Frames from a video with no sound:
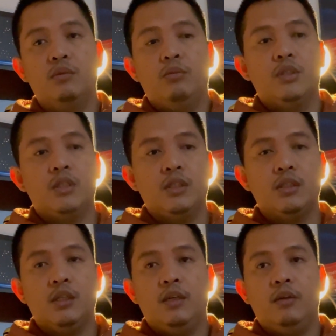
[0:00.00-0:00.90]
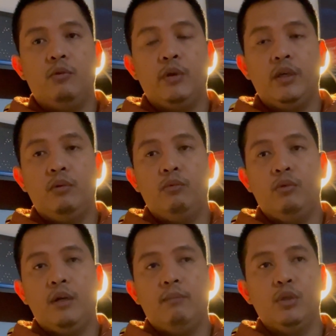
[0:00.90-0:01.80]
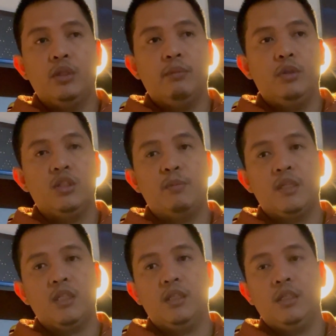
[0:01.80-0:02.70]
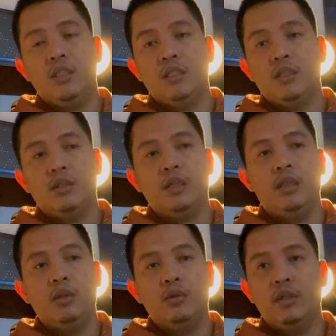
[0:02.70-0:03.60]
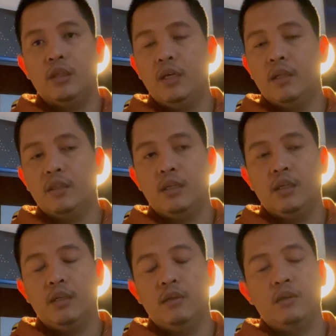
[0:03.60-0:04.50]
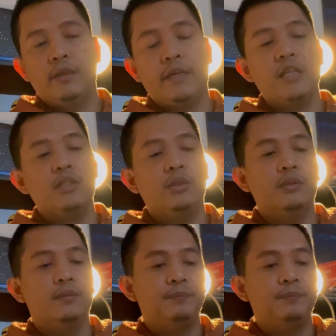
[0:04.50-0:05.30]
which is we have multiple specialties on that load that got canceled.